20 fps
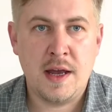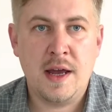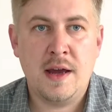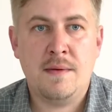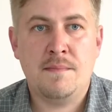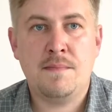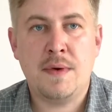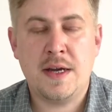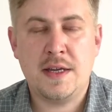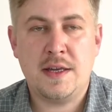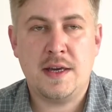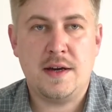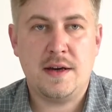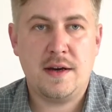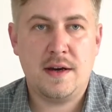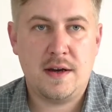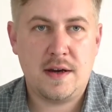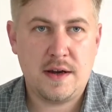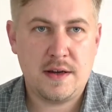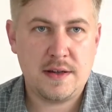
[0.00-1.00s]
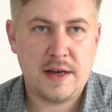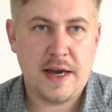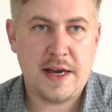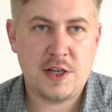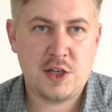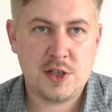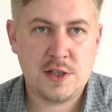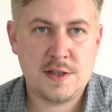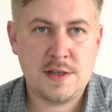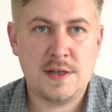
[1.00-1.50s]
Many
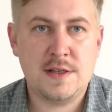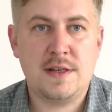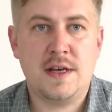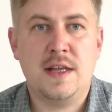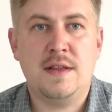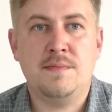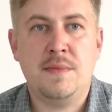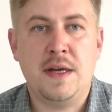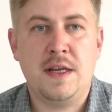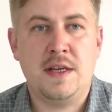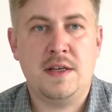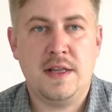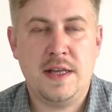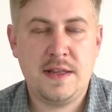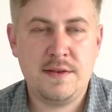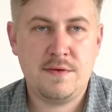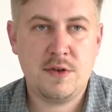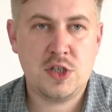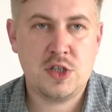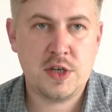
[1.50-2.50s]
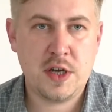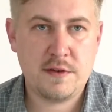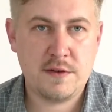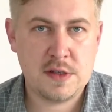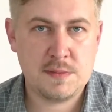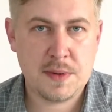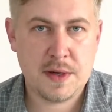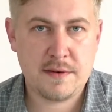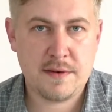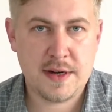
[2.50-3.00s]
agencies and many language service
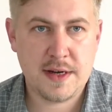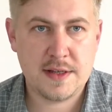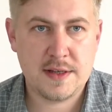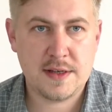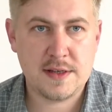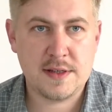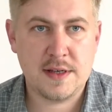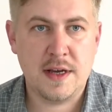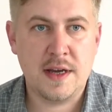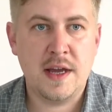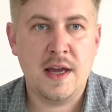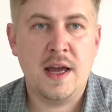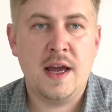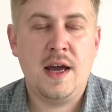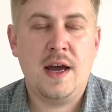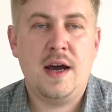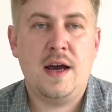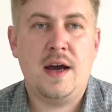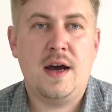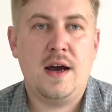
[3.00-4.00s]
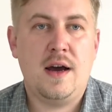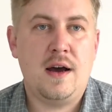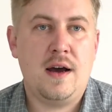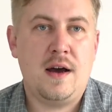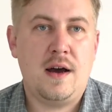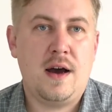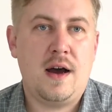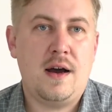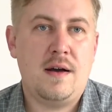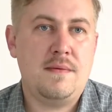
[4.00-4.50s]
providers
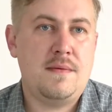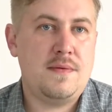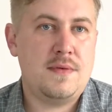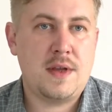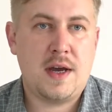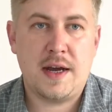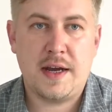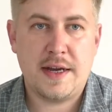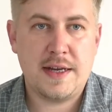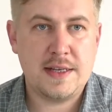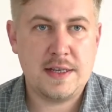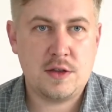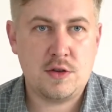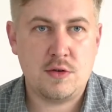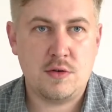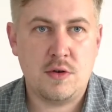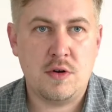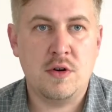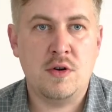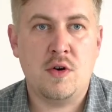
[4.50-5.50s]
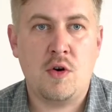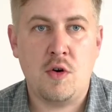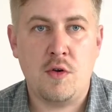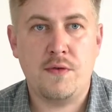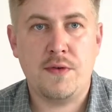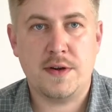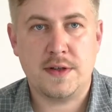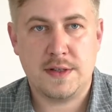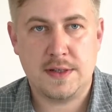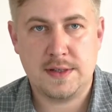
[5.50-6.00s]
are ready to
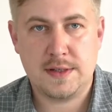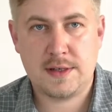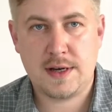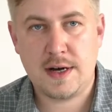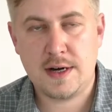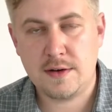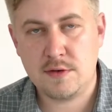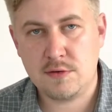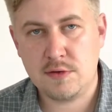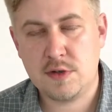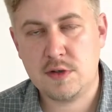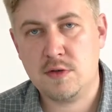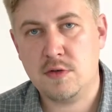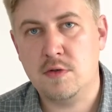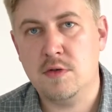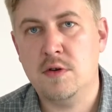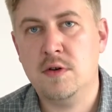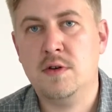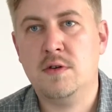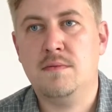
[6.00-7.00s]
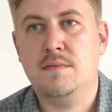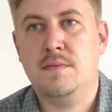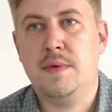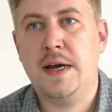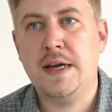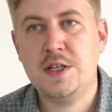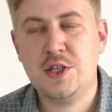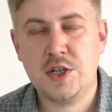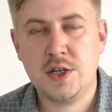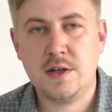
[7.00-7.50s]
offer discounts to
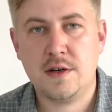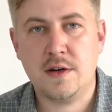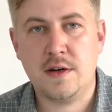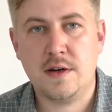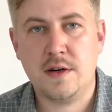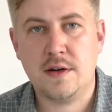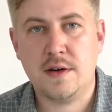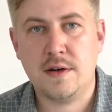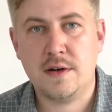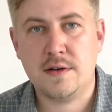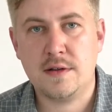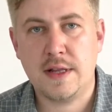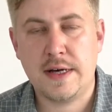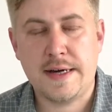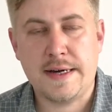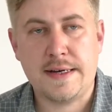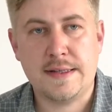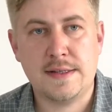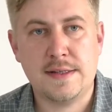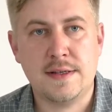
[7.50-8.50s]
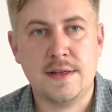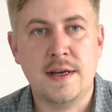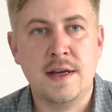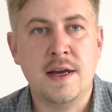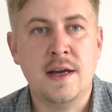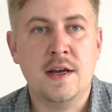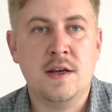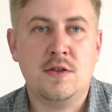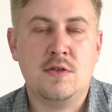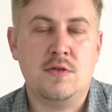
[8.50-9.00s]
major clients,
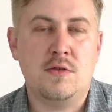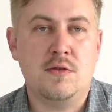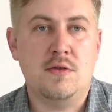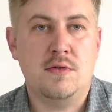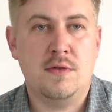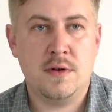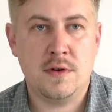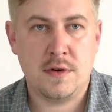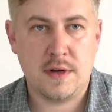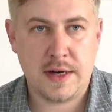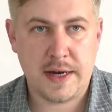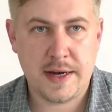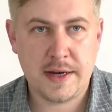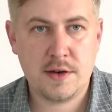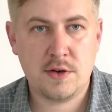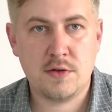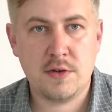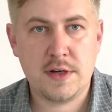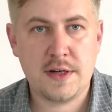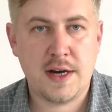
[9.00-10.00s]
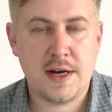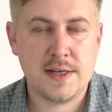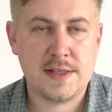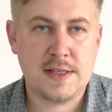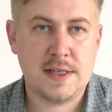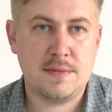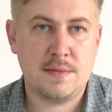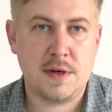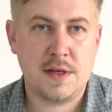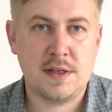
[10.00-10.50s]
to regular
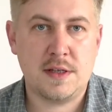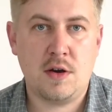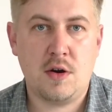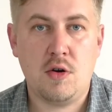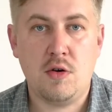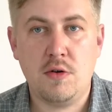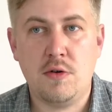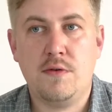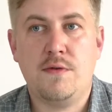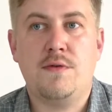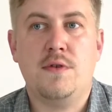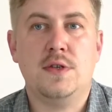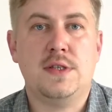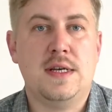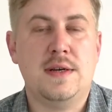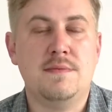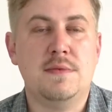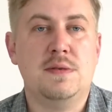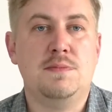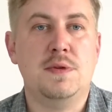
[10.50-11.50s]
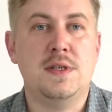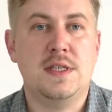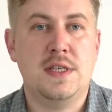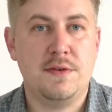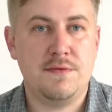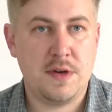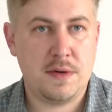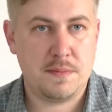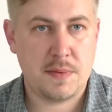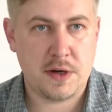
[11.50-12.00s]
customers, or for some
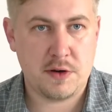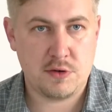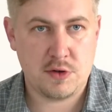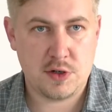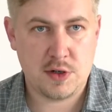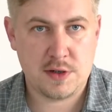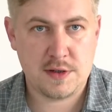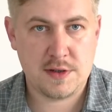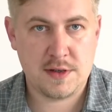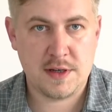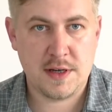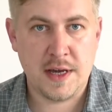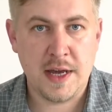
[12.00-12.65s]
specific projects.